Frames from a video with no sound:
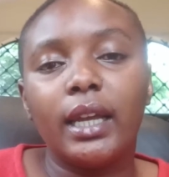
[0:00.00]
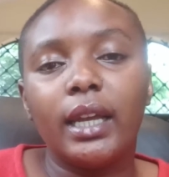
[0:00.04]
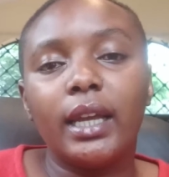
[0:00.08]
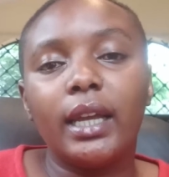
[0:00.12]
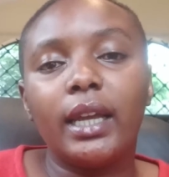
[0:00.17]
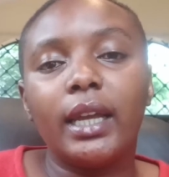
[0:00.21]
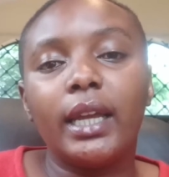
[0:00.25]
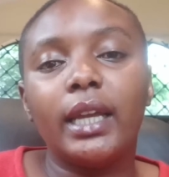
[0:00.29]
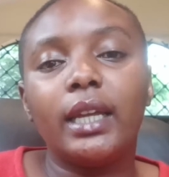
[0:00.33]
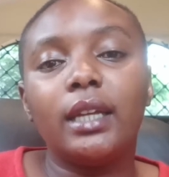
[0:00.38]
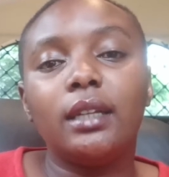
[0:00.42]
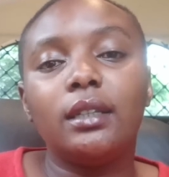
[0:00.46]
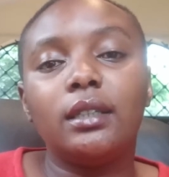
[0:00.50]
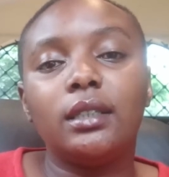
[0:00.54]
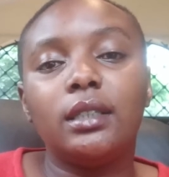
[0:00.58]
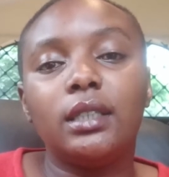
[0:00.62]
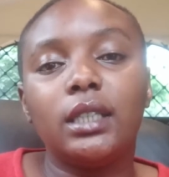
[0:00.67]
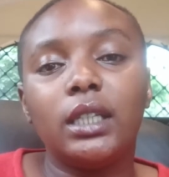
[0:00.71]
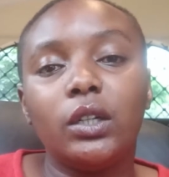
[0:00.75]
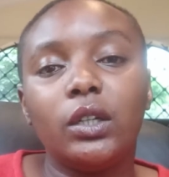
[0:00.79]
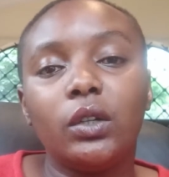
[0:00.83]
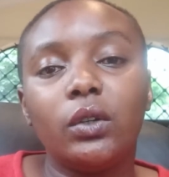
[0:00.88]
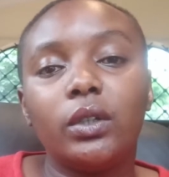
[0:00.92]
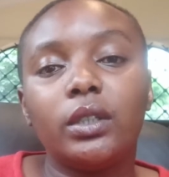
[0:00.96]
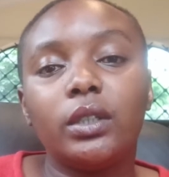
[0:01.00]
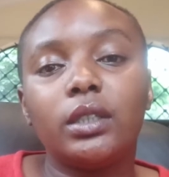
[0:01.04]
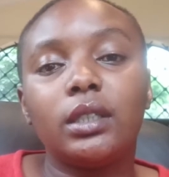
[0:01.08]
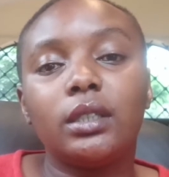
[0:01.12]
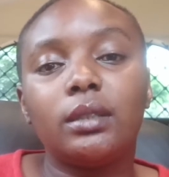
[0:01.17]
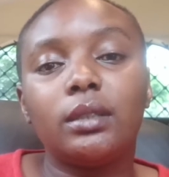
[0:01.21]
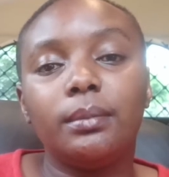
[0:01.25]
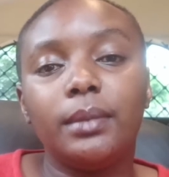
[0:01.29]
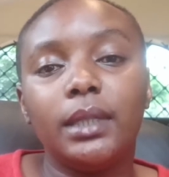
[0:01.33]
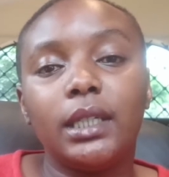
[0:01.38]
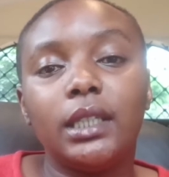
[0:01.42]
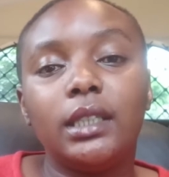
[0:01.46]
And he looked at
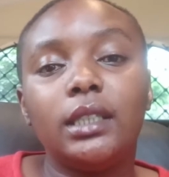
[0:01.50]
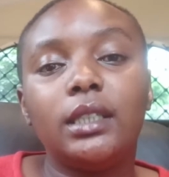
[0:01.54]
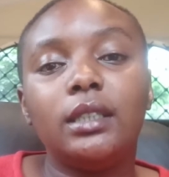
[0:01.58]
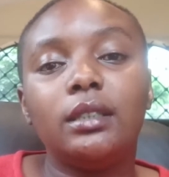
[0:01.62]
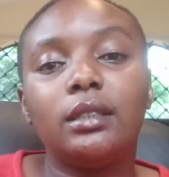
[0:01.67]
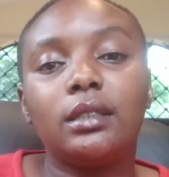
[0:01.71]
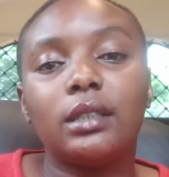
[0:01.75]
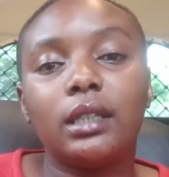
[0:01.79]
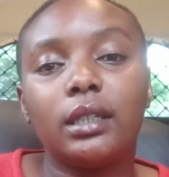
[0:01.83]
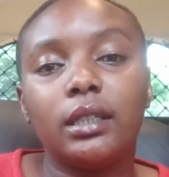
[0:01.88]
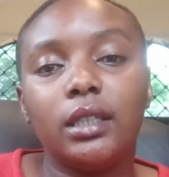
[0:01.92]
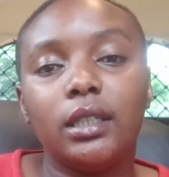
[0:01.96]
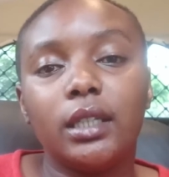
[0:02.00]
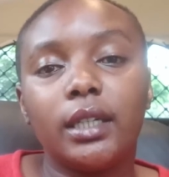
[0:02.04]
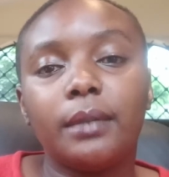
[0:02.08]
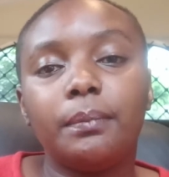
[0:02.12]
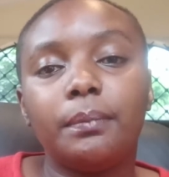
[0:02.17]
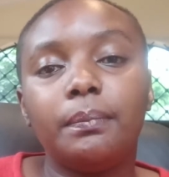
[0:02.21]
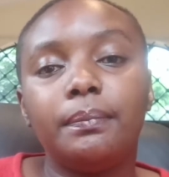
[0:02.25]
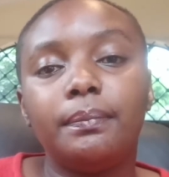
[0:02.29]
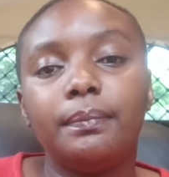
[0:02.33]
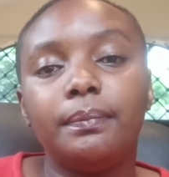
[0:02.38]
me and he said, "Yep."